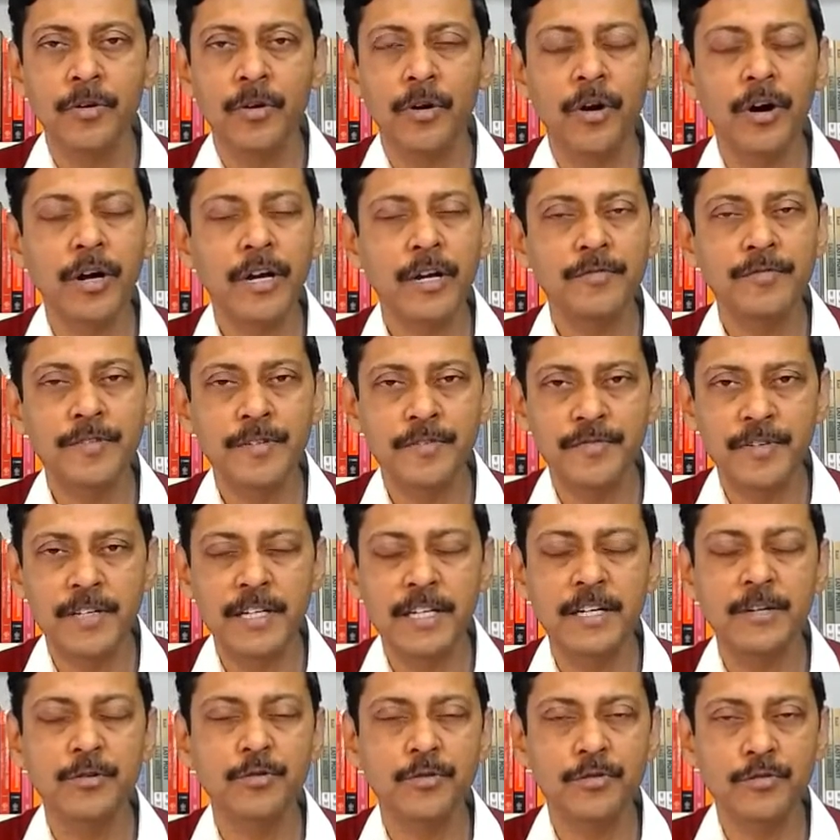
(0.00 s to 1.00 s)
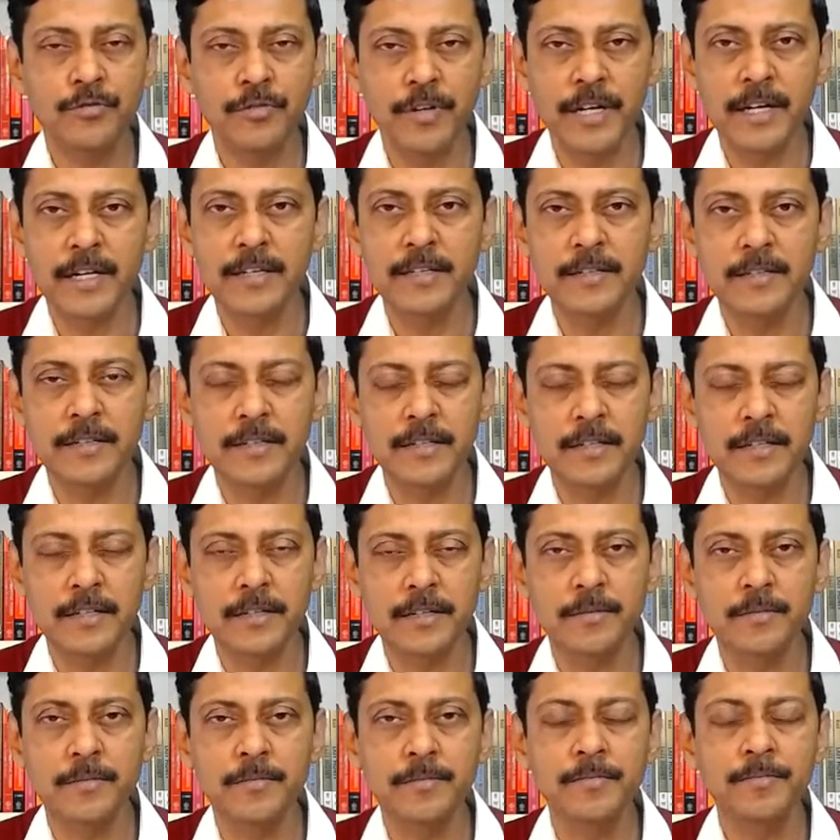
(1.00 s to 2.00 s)
on a 15 to 20-year
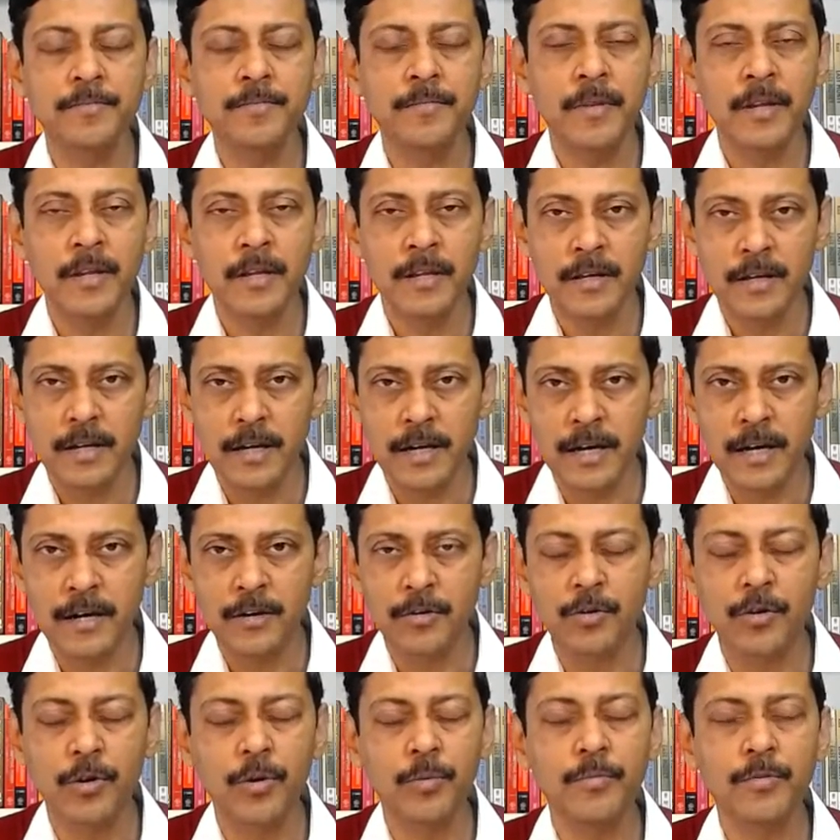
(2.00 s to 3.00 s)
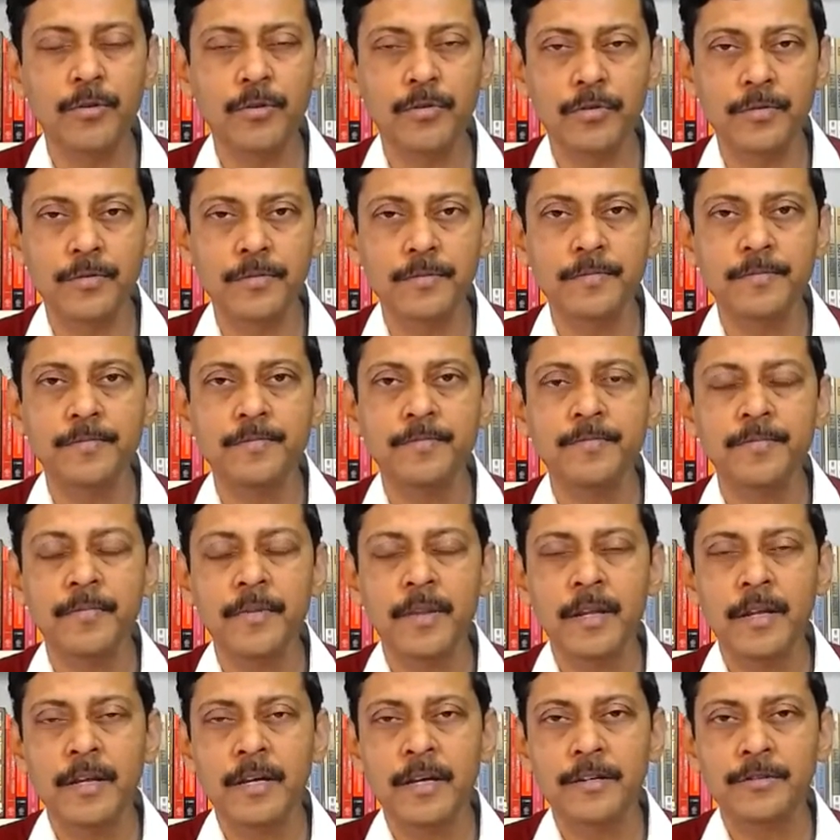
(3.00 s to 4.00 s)
term home loan
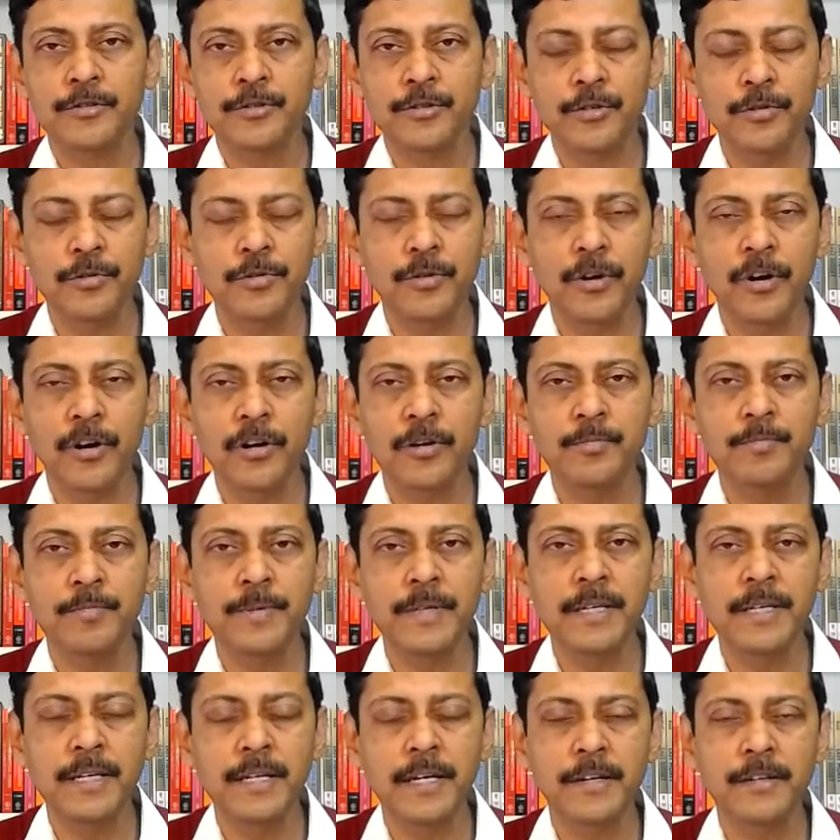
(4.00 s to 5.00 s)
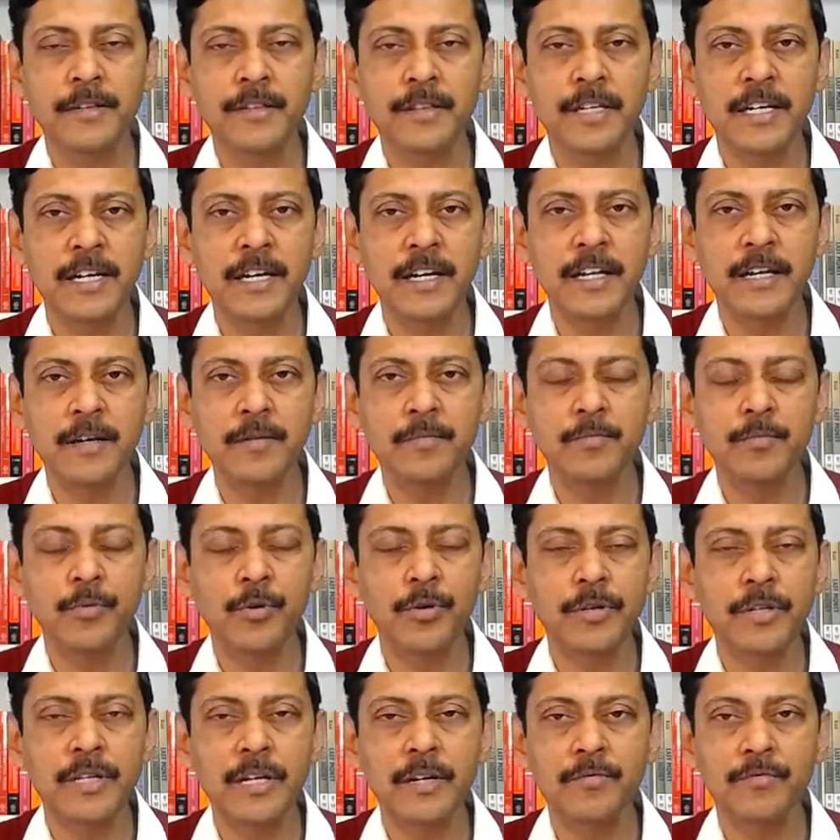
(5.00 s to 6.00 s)
should not be exceeding
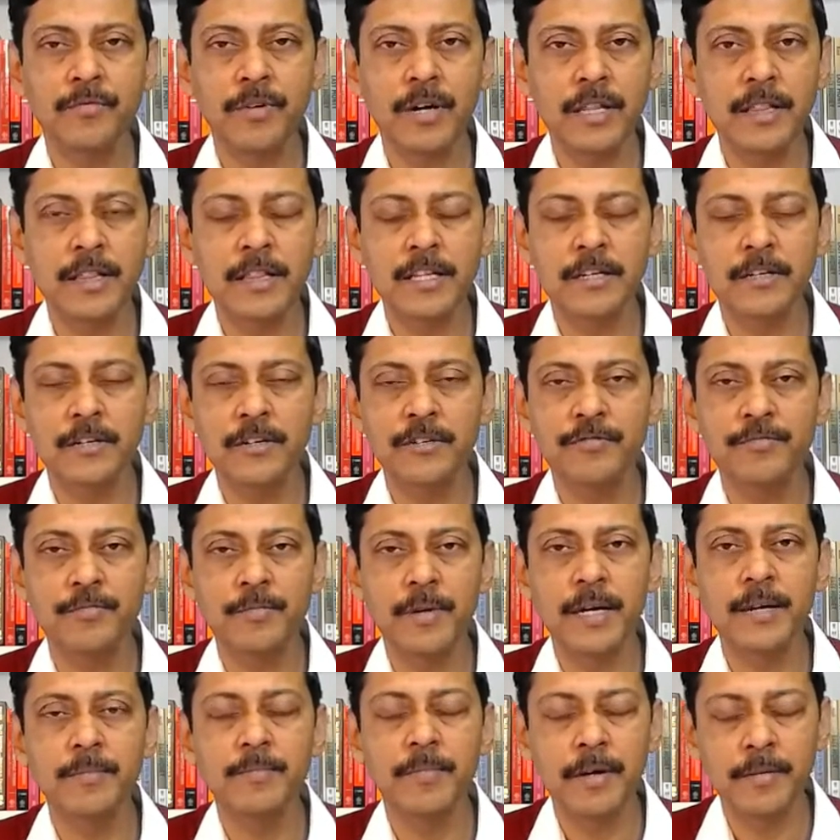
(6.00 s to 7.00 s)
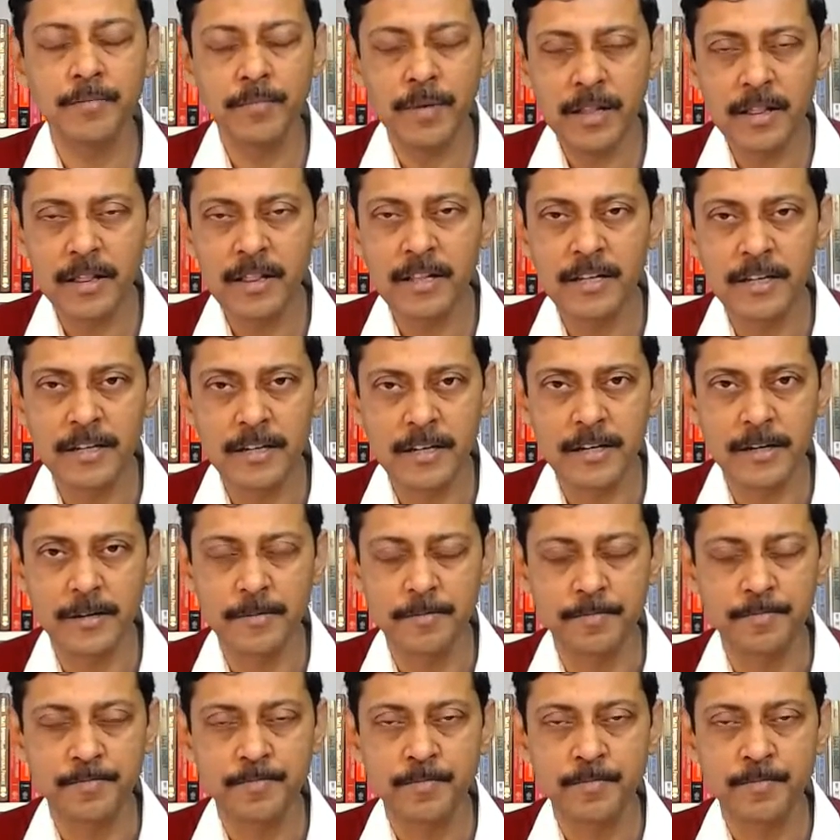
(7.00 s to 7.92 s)
more than one third of my monthly income.